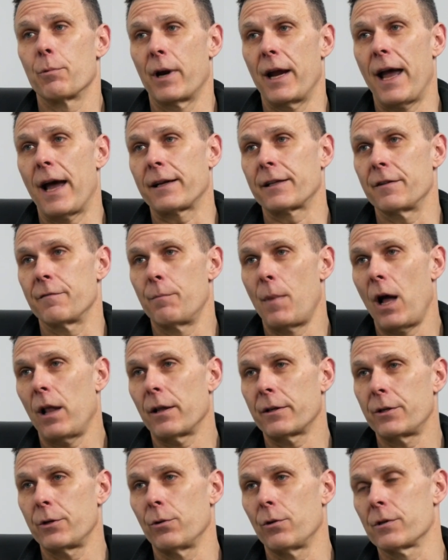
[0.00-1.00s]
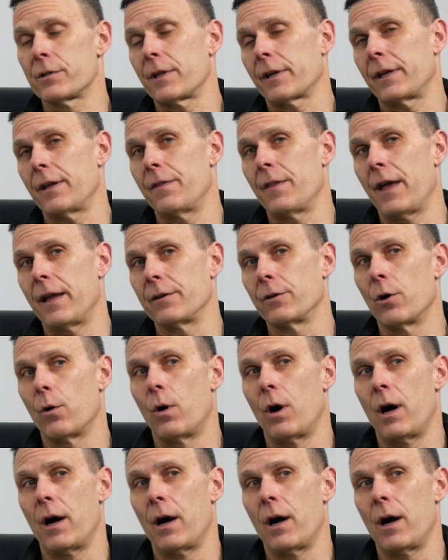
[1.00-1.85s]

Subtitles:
reactive molecules that can then go